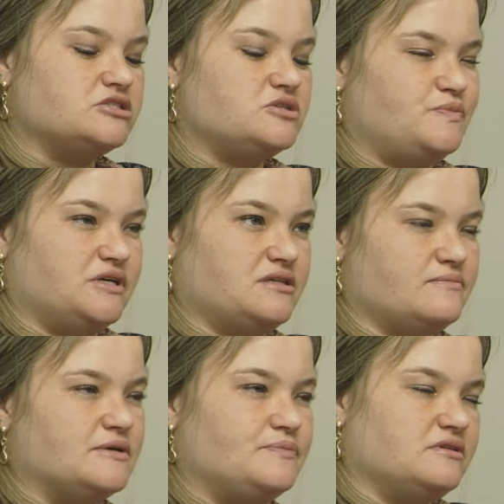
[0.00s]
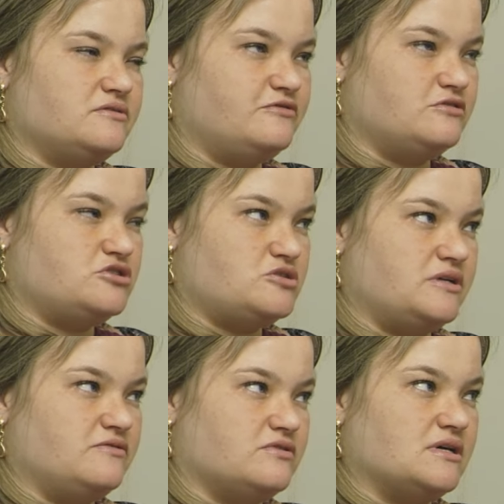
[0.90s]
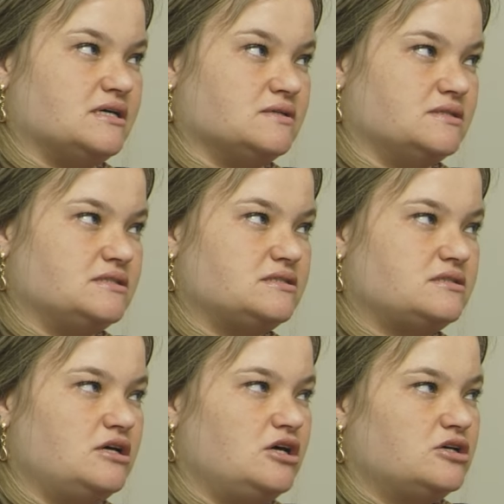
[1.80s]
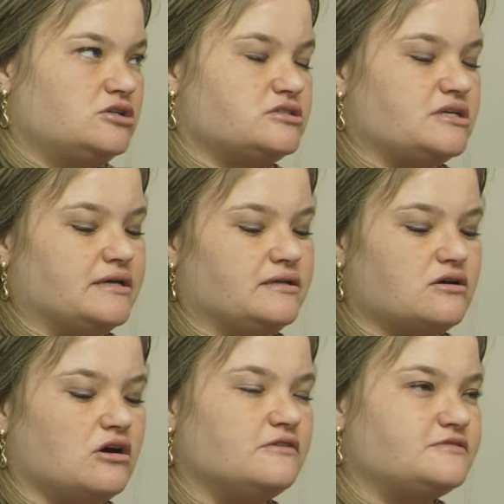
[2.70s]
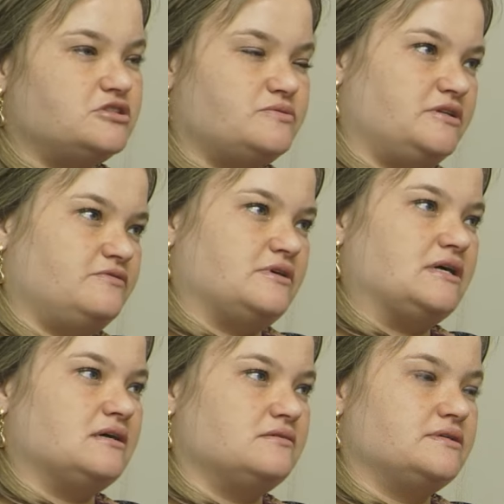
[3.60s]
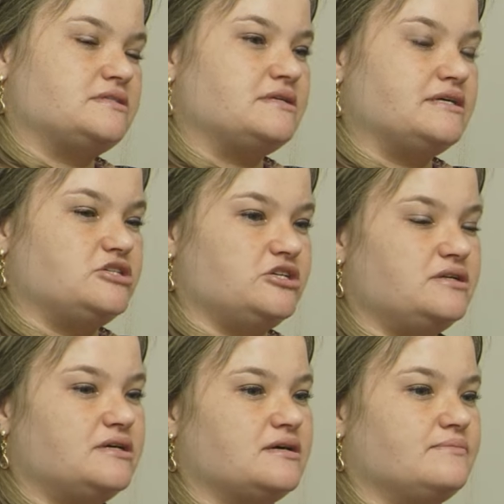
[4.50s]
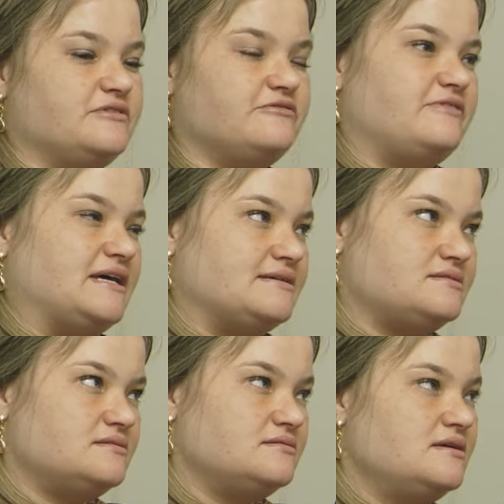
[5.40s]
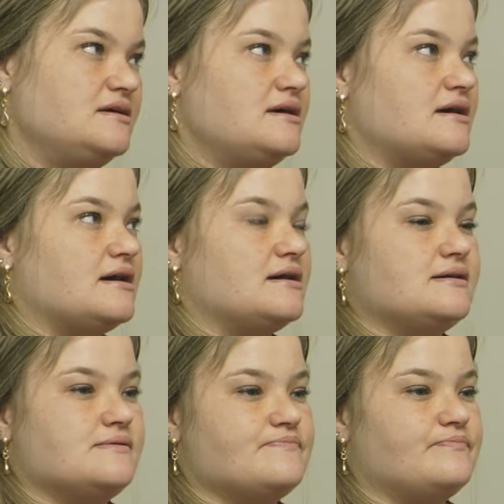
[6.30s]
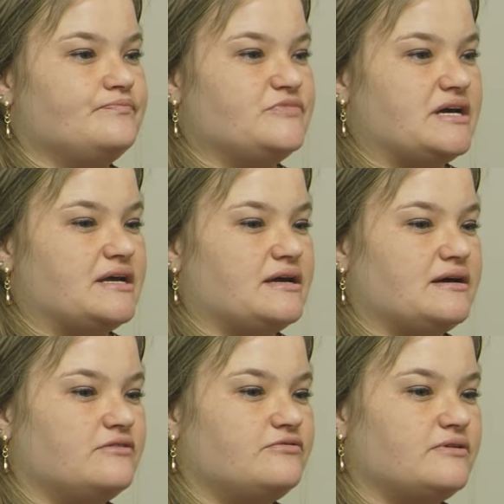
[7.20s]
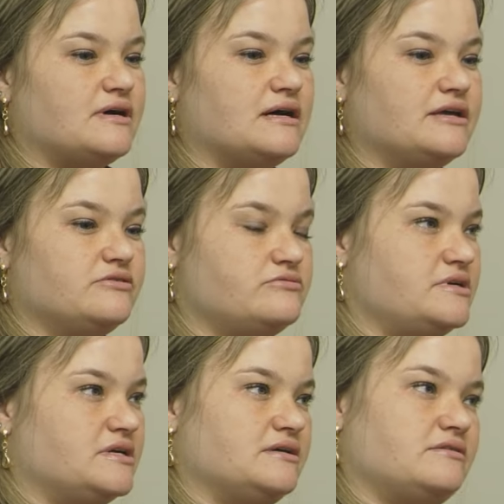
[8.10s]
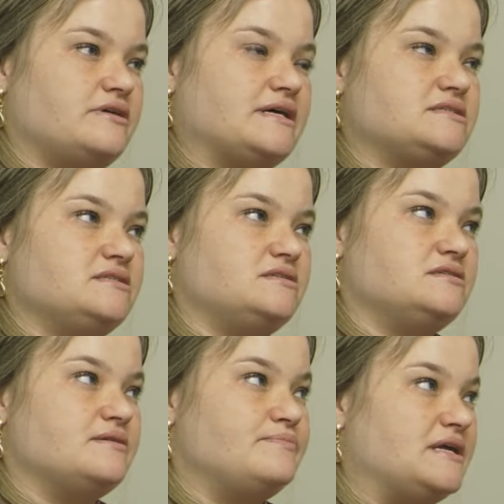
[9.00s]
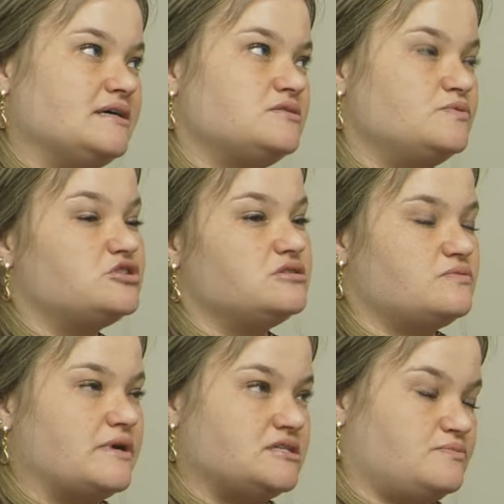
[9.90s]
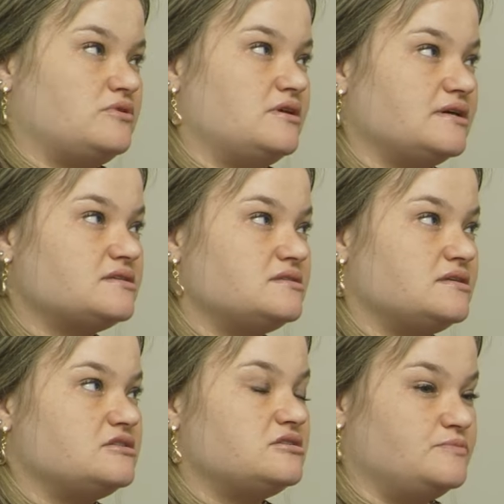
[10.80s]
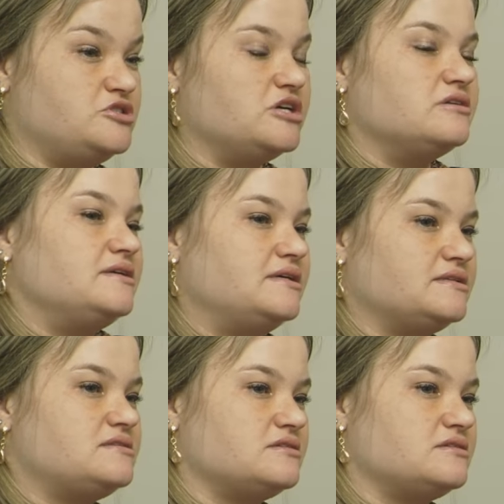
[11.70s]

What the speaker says: to pick them up in the first 24 hours because after 24 hours, they generally come in flat. They have high urea and creatinine in their bloods, which is waste products that generally get